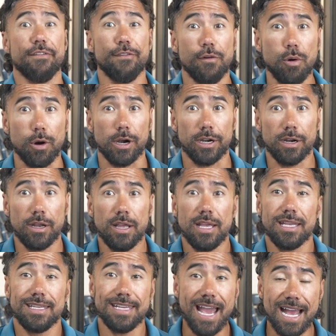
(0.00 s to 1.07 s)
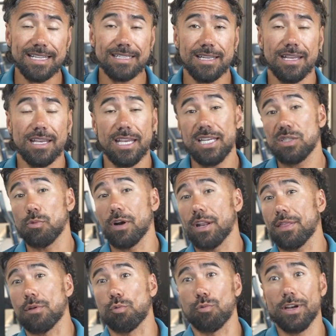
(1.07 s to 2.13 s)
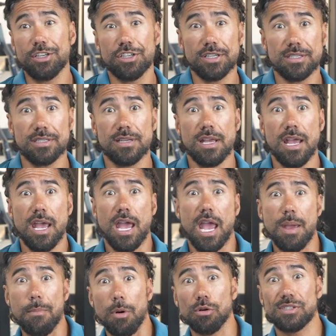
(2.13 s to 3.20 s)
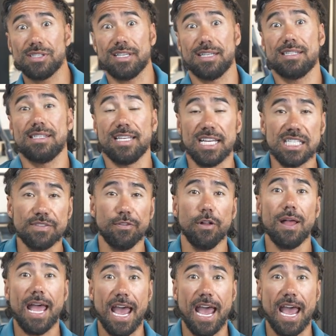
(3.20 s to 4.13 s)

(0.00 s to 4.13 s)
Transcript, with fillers: four. Yet, he's one of the richest and most successful